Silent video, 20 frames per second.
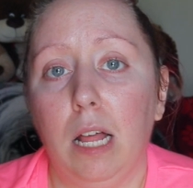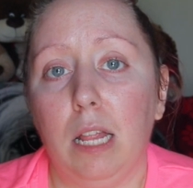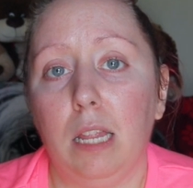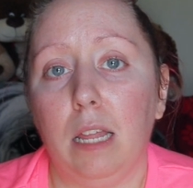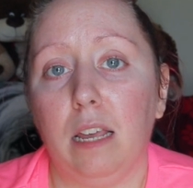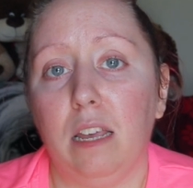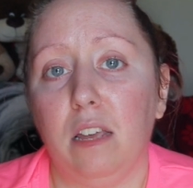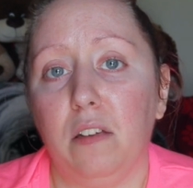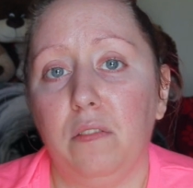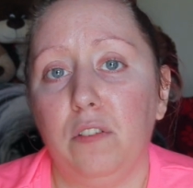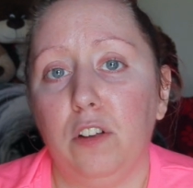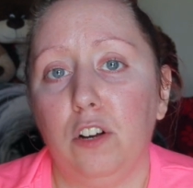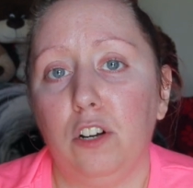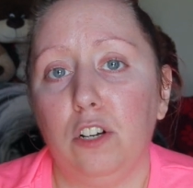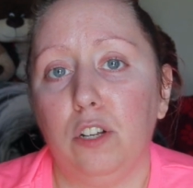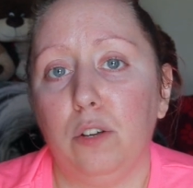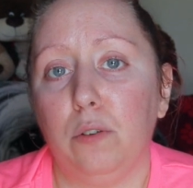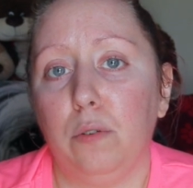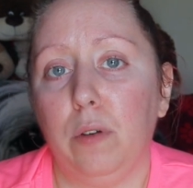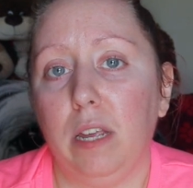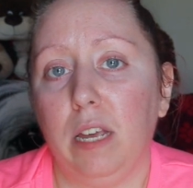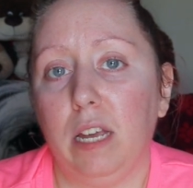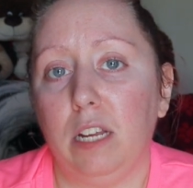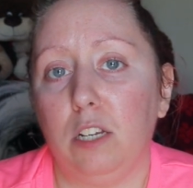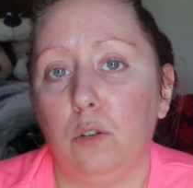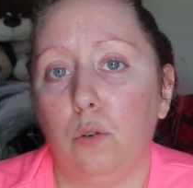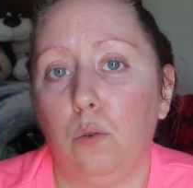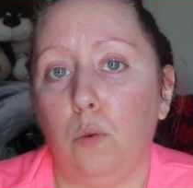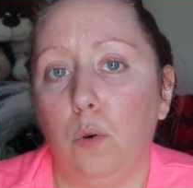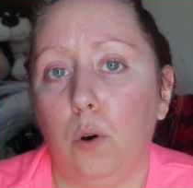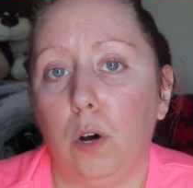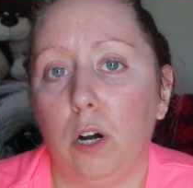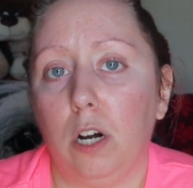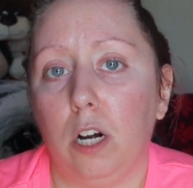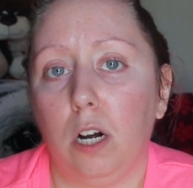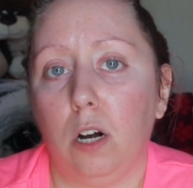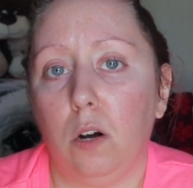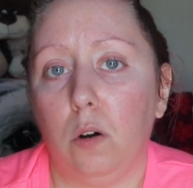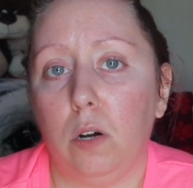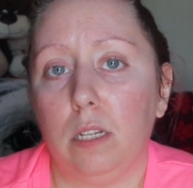Like if you're doing a
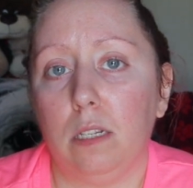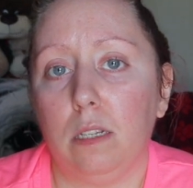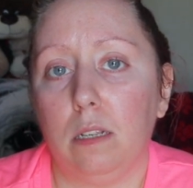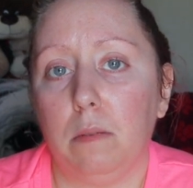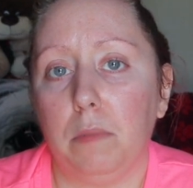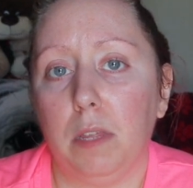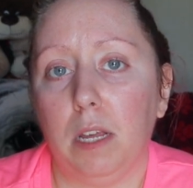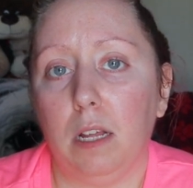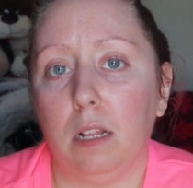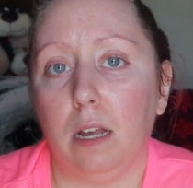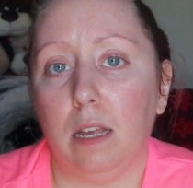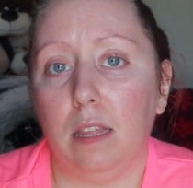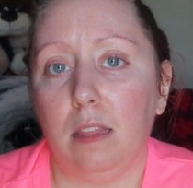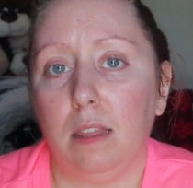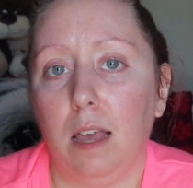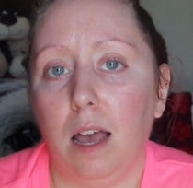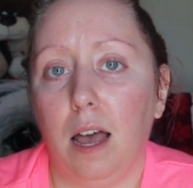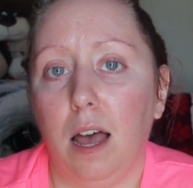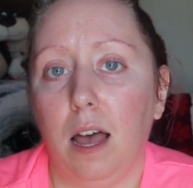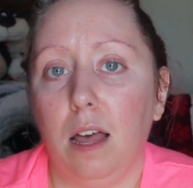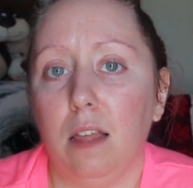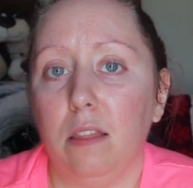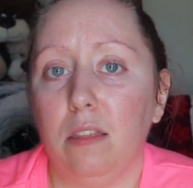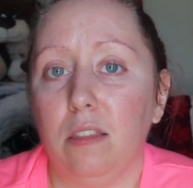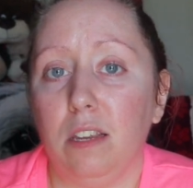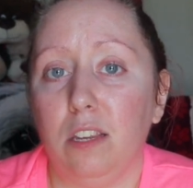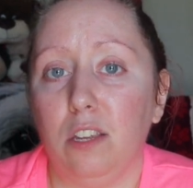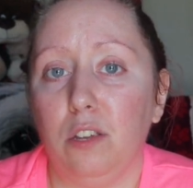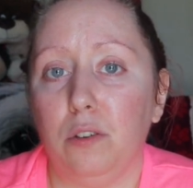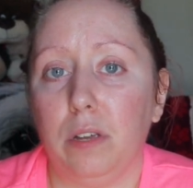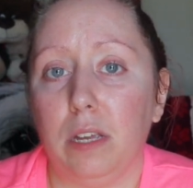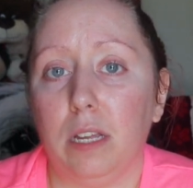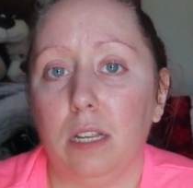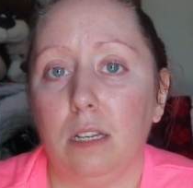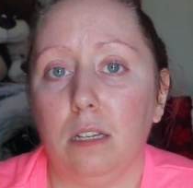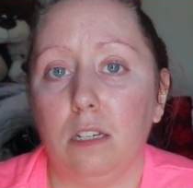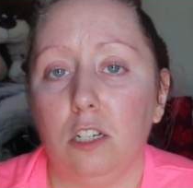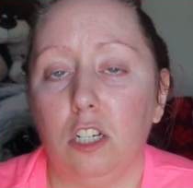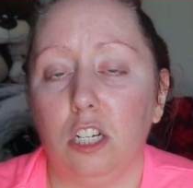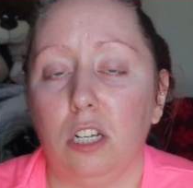tour or something like that, then you
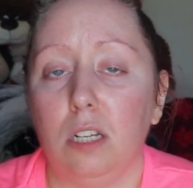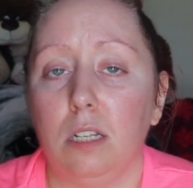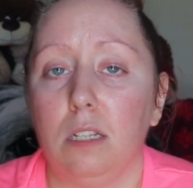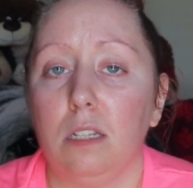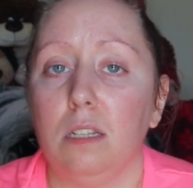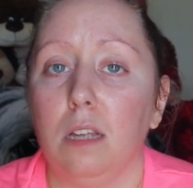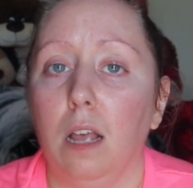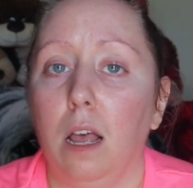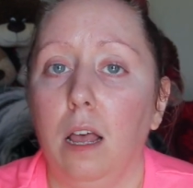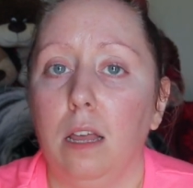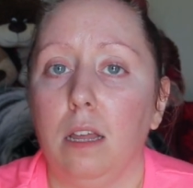can just